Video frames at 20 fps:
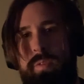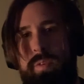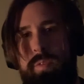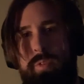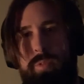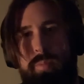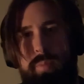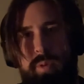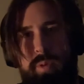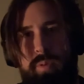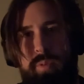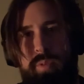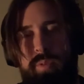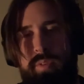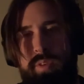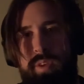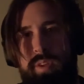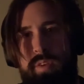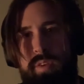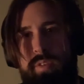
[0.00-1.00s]
spiritual
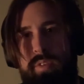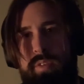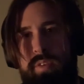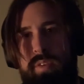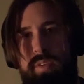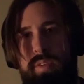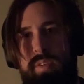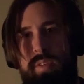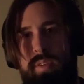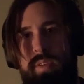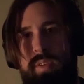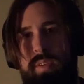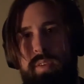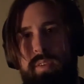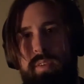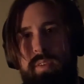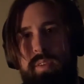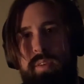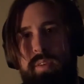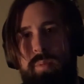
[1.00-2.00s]
energy
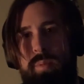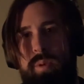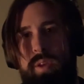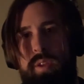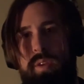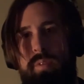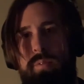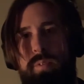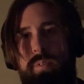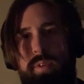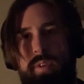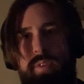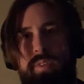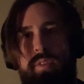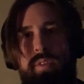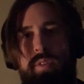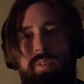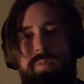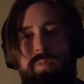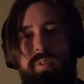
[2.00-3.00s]
waiting for us in
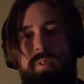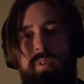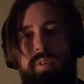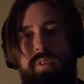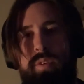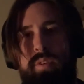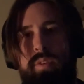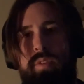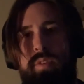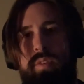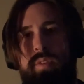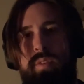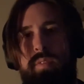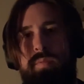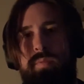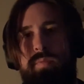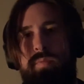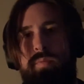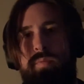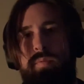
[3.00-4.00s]
the forest.
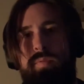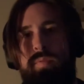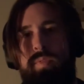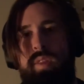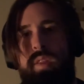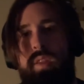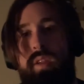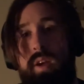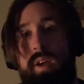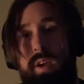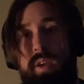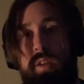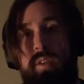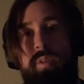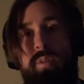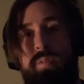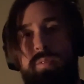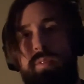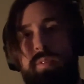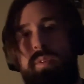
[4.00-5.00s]
I know
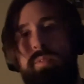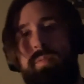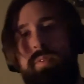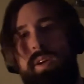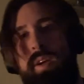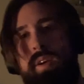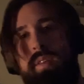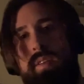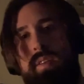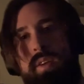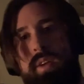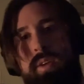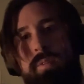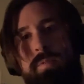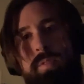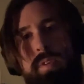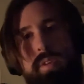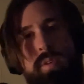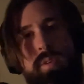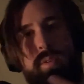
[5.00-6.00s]
for a fact that I
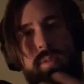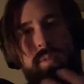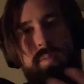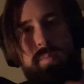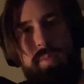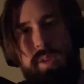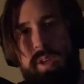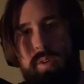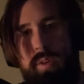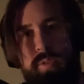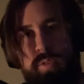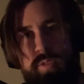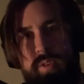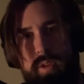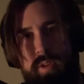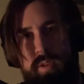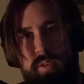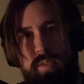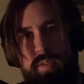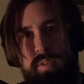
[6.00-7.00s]
feel
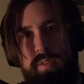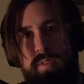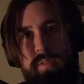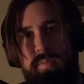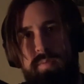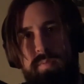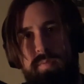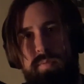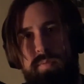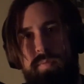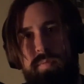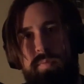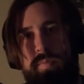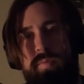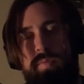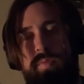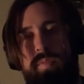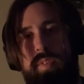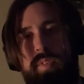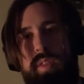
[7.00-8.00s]
energized
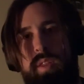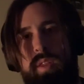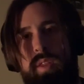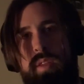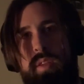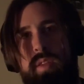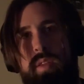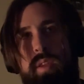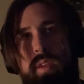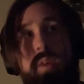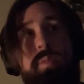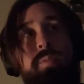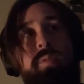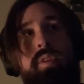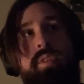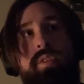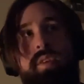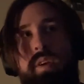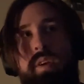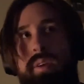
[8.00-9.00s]
every
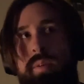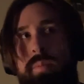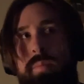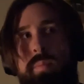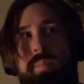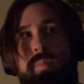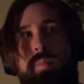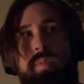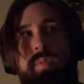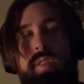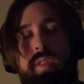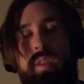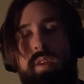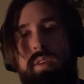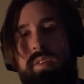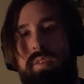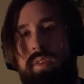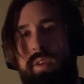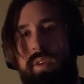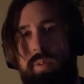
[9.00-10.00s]
time I
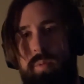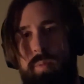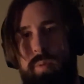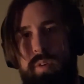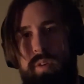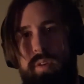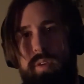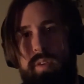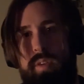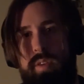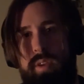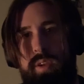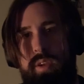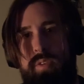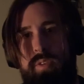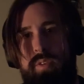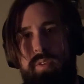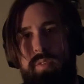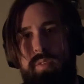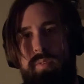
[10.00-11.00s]
take a walk in
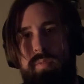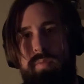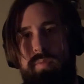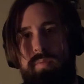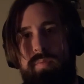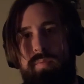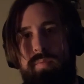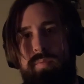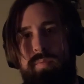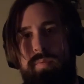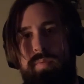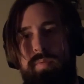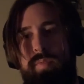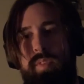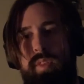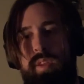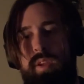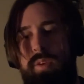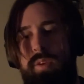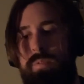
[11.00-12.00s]
nature.
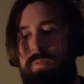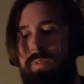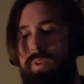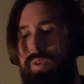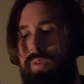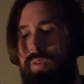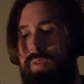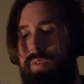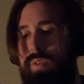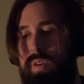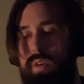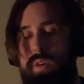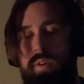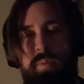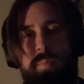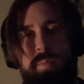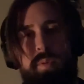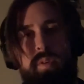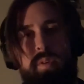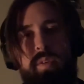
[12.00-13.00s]
I feel
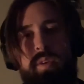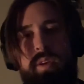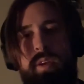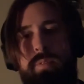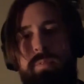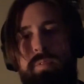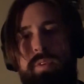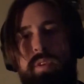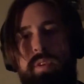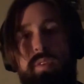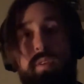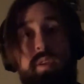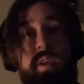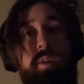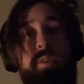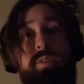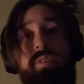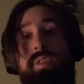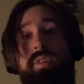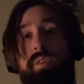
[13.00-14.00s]
calmer, I feel
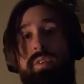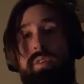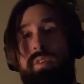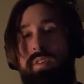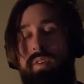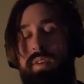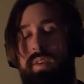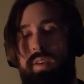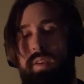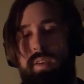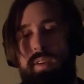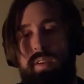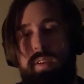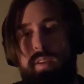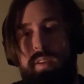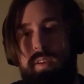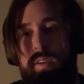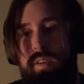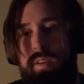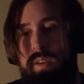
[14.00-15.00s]
healthier,
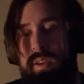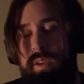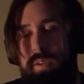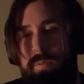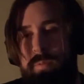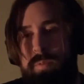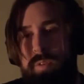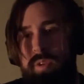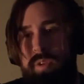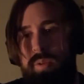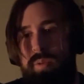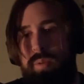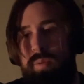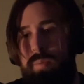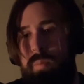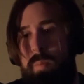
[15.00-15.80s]
I feel